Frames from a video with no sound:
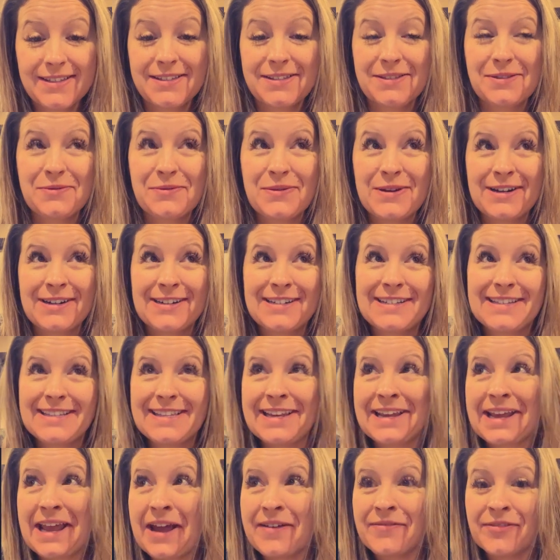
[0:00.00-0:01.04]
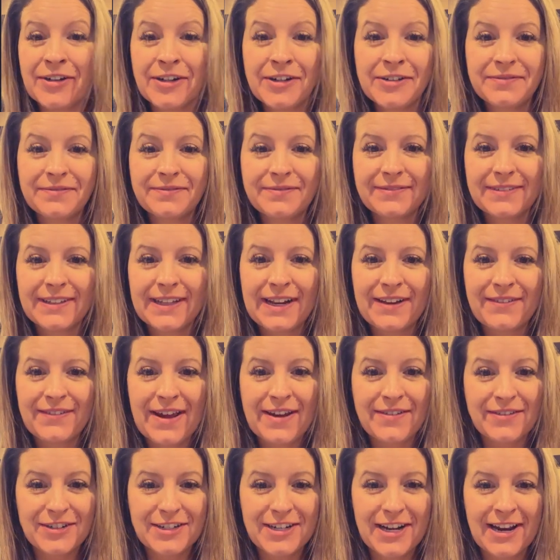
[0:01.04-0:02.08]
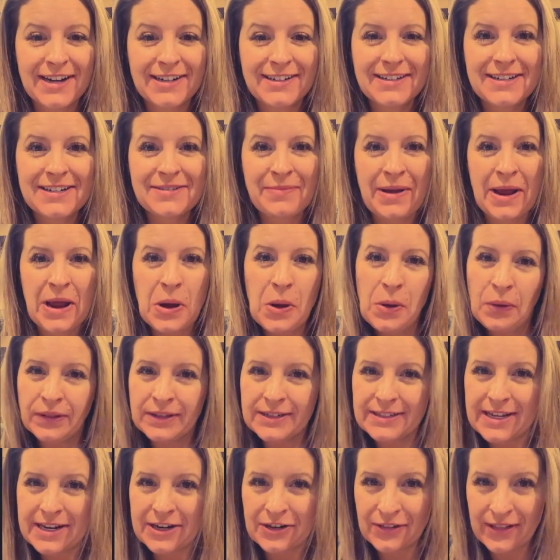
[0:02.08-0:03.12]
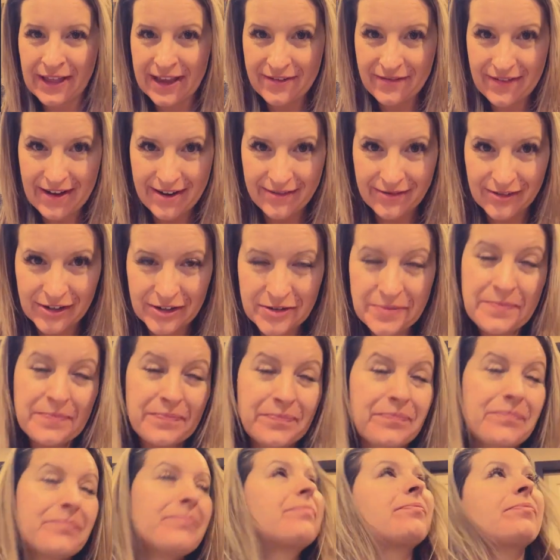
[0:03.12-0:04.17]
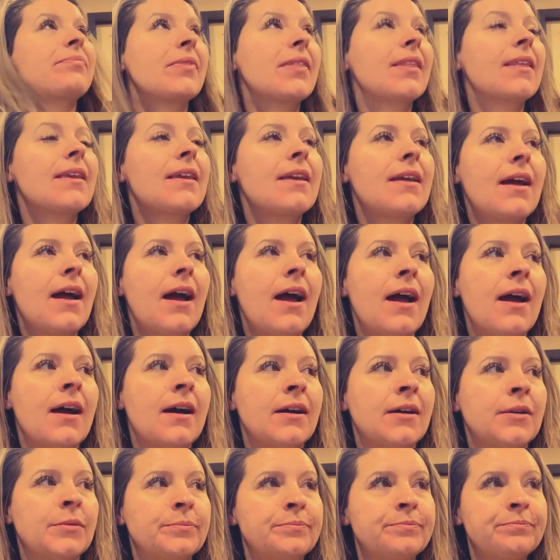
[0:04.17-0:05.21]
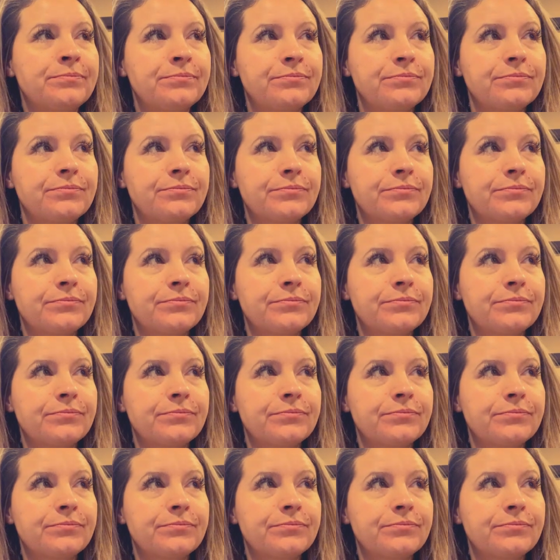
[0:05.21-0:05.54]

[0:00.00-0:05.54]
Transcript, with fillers: the weirdest thing ever that I've ever done in my whole entire life ever. Um,